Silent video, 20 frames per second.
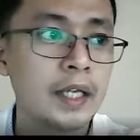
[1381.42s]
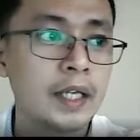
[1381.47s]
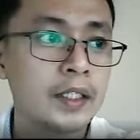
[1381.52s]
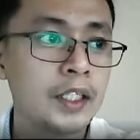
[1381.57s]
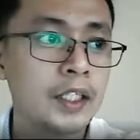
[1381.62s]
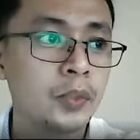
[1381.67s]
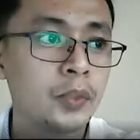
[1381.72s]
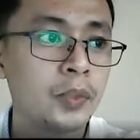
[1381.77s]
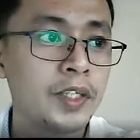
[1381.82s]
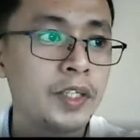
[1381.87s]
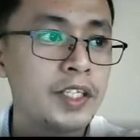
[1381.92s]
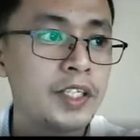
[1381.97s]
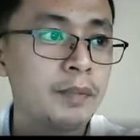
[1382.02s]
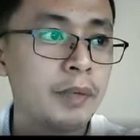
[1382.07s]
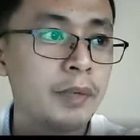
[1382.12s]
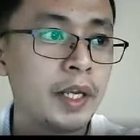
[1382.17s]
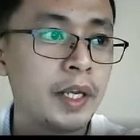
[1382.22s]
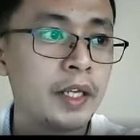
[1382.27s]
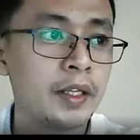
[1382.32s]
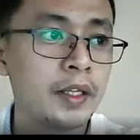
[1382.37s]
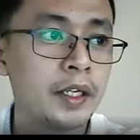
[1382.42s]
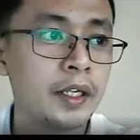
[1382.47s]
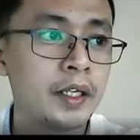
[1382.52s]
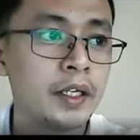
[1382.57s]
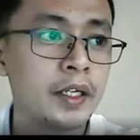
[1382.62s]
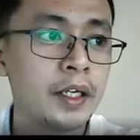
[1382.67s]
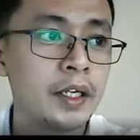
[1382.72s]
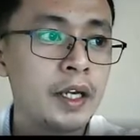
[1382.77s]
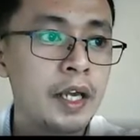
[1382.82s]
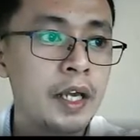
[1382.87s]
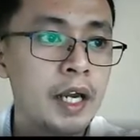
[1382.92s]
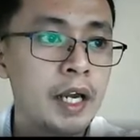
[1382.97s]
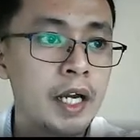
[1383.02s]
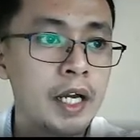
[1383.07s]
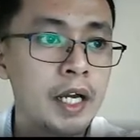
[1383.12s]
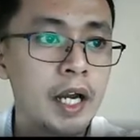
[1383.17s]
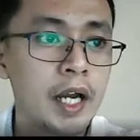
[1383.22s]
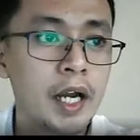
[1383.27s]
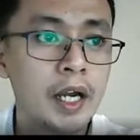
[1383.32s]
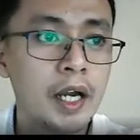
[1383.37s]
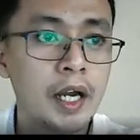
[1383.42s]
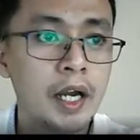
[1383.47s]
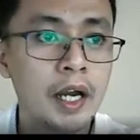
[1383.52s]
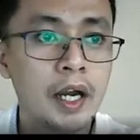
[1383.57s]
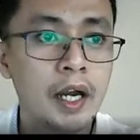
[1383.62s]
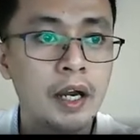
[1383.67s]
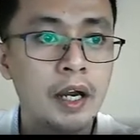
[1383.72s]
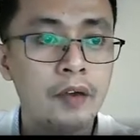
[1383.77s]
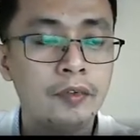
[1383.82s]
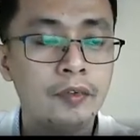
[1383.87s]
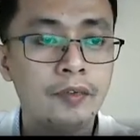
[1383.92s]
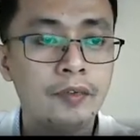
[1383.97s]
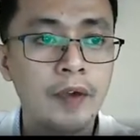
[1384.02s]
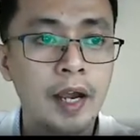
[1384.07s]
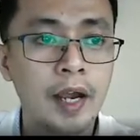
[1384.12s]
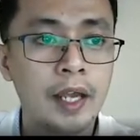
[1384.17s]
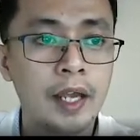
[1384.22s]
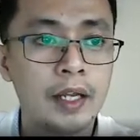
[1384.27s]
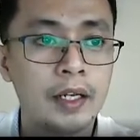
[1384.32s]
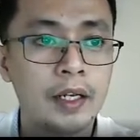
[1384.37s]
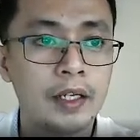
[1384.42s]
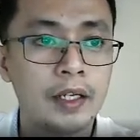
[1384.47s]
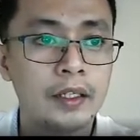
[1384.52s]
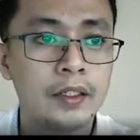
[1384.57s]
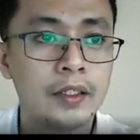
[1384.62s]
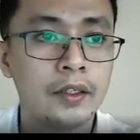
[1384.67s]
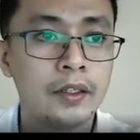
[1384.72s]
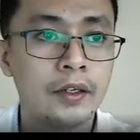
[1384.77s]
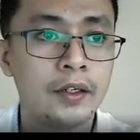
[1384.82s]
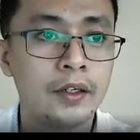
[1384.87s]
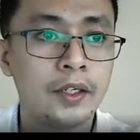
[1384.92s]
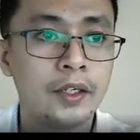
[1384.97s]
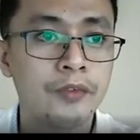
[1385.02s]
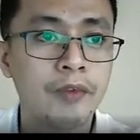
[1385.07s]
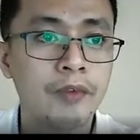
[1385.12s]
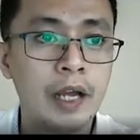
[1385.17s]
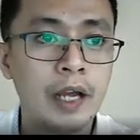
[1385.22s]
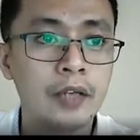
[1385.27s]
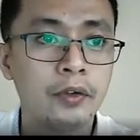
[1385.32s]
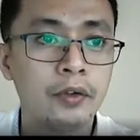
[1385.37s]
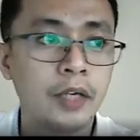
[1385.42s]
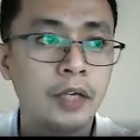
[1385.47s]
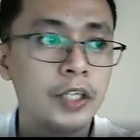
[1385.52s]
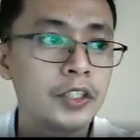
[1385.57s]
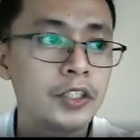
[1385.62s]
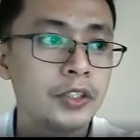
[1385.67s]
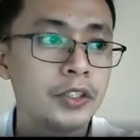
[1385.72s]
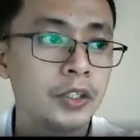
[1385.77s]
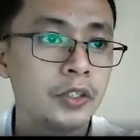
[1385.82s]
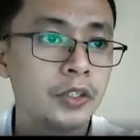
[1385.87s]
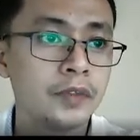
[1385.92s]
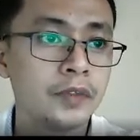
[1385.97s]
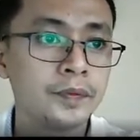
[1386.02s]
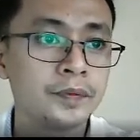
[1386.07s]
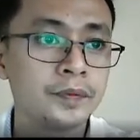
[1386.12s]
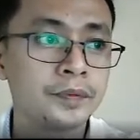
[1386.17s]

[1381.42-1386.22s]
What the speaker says: it will display the file or the file location